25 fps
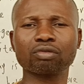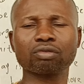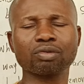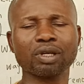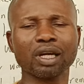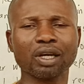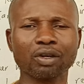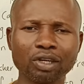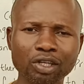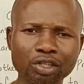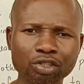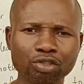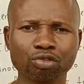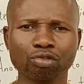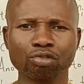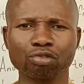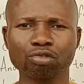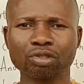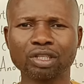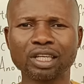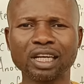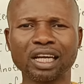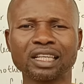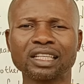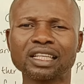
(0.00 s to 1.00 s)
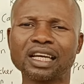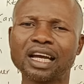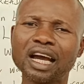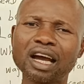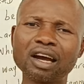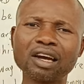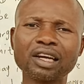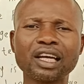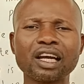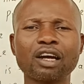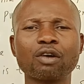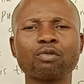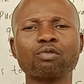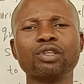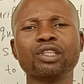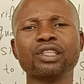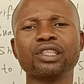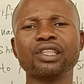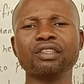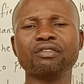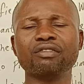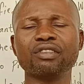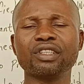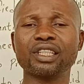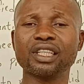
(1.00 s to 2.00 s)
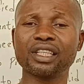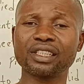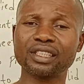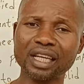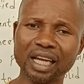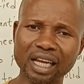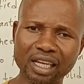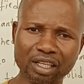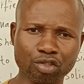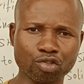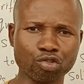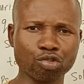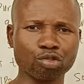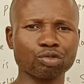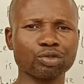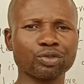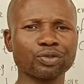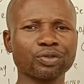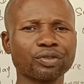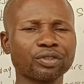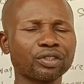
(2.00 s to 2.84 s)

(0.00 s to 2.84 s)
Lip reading: We are going to look at how can we give it a title.